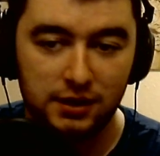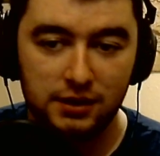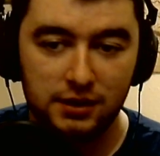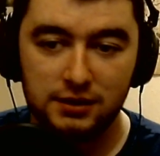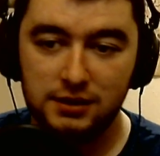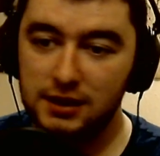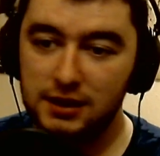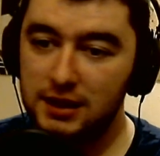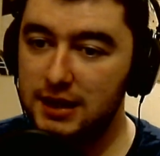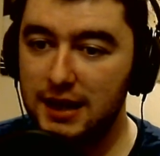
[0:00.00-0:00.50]

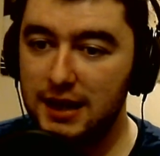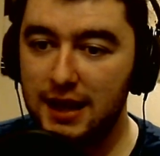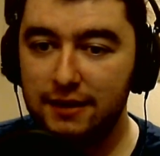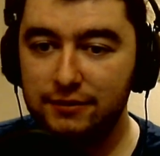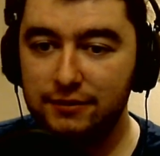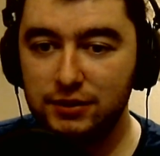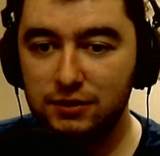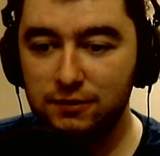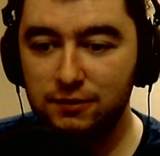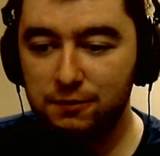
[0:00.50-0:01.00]
the
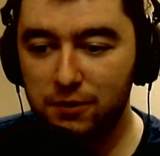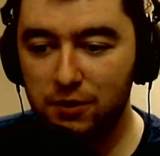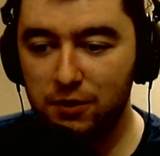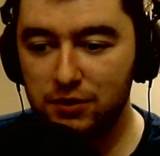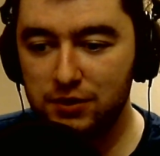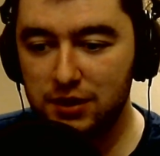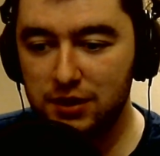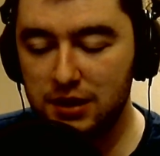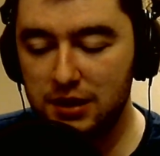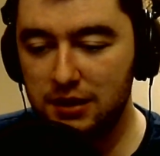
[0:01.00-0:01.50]
11
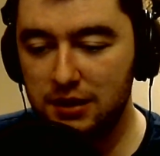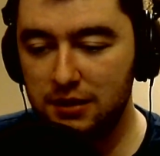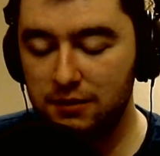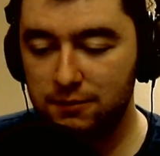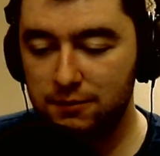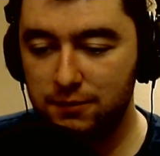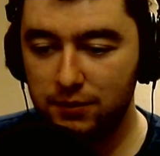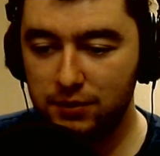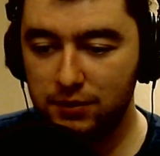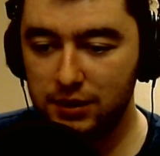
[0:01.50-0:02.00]
for the
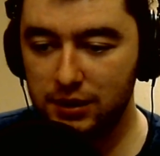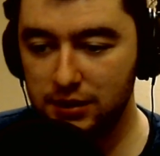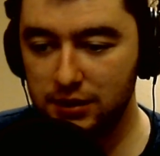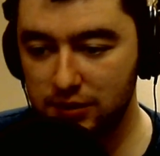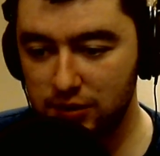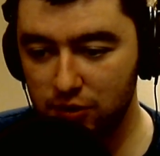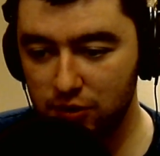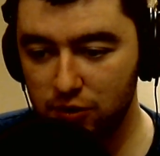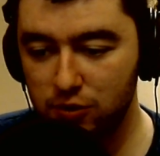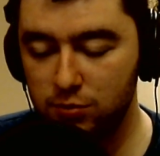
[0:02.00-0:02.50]
fucking
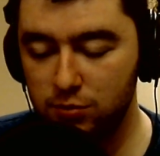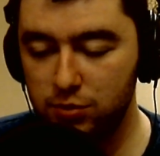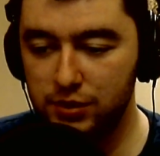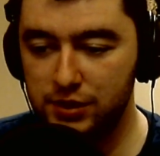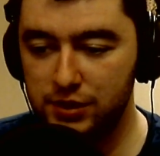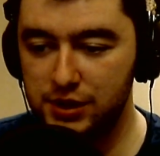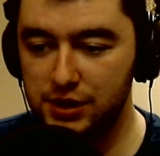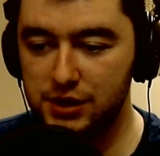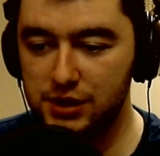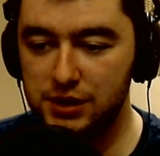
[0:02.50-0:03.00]
tub,
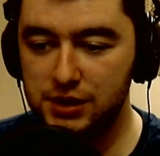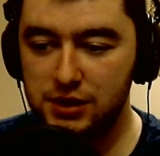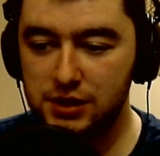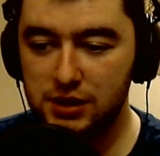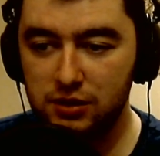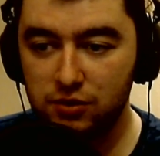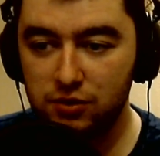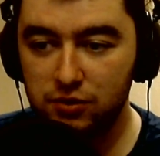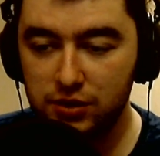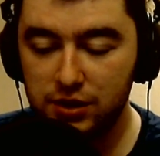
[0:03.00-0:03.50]
which is a
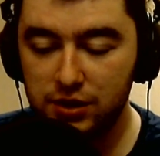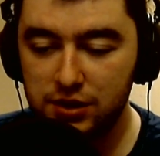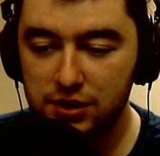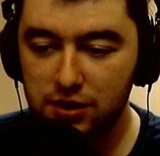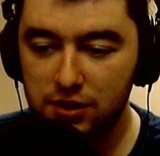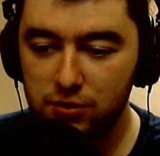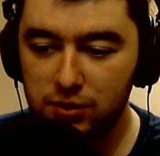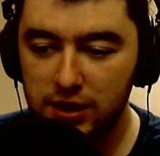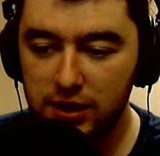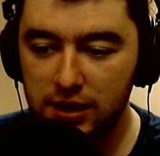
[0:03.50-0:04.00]

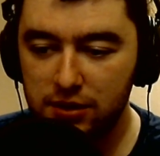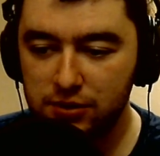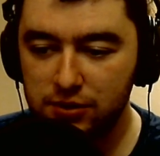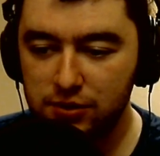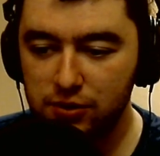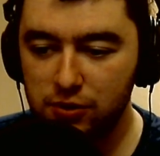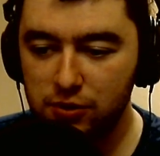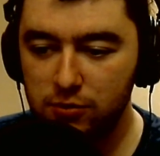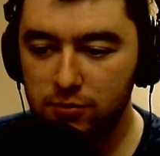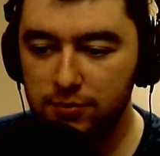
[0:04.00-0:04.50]
32 litre
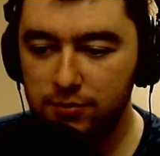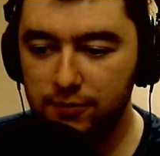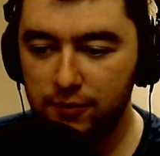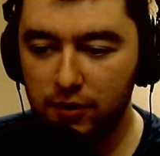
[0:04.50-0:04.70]
tub.